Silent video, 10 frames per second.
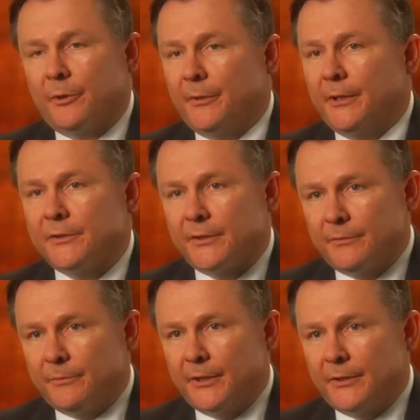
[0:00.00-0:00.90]
I mean,
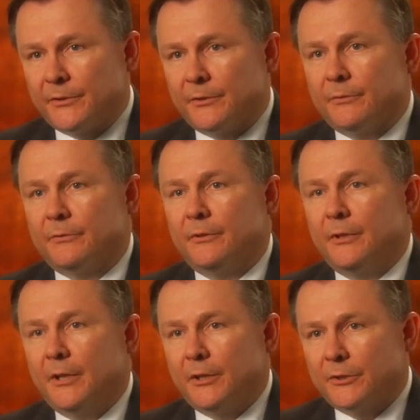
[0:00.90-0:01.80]
it is a
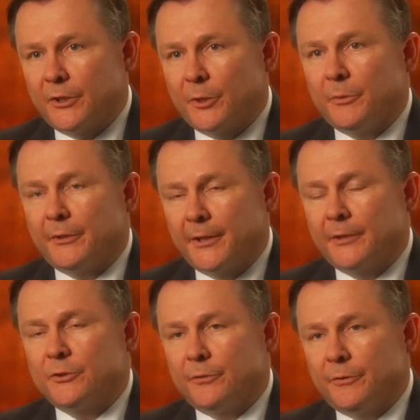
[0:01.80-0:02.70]
terrible thing
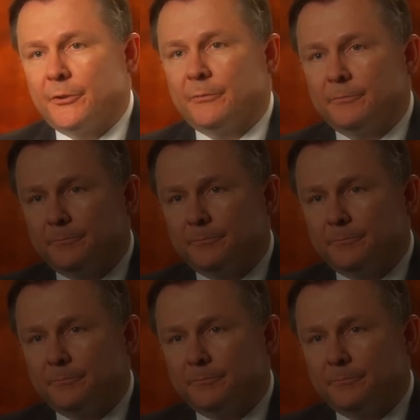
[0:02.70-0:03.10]
that you fear.